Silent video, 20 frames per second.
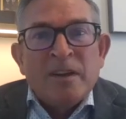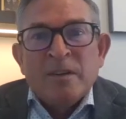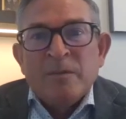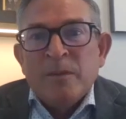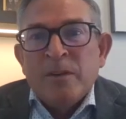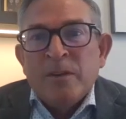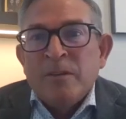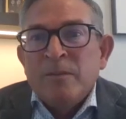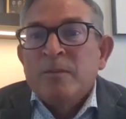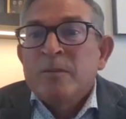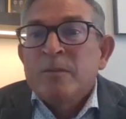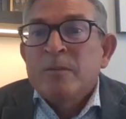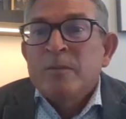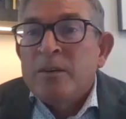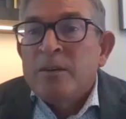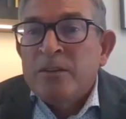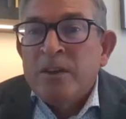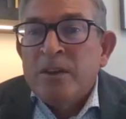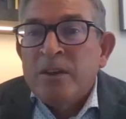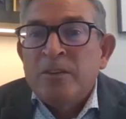I mean,
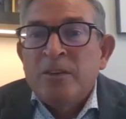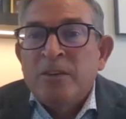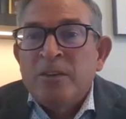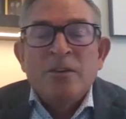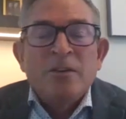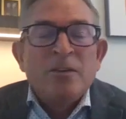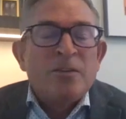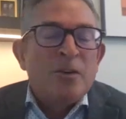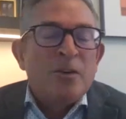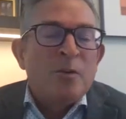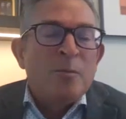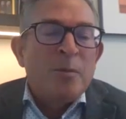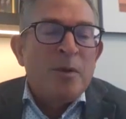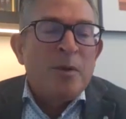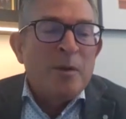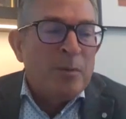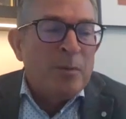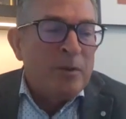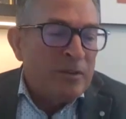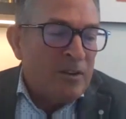60 or so
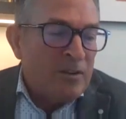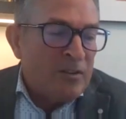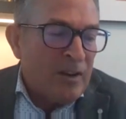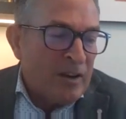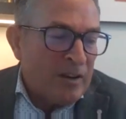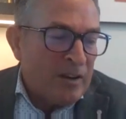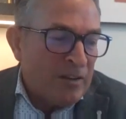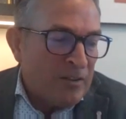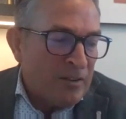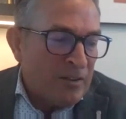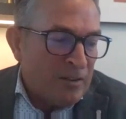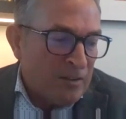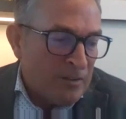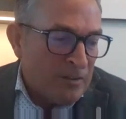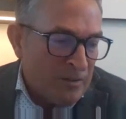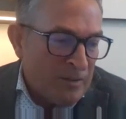people decided to